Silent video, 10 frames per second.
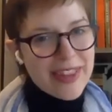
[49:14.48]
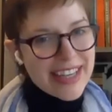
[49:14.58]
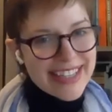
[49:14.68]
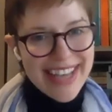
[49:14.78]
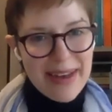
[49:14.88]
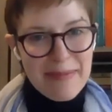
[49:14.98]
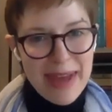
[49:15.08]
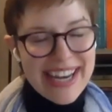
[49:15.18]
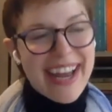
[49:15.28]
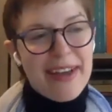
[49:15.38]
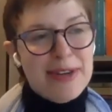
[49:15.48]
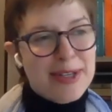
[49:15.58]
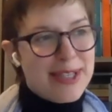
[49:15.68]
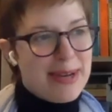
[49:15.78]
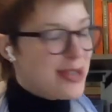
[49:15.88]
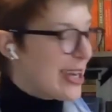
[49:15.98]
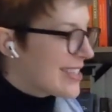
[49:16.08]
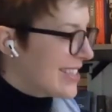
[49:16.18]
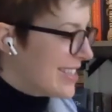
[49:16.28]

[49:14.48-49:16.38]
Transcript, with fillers: on this and many other subjects,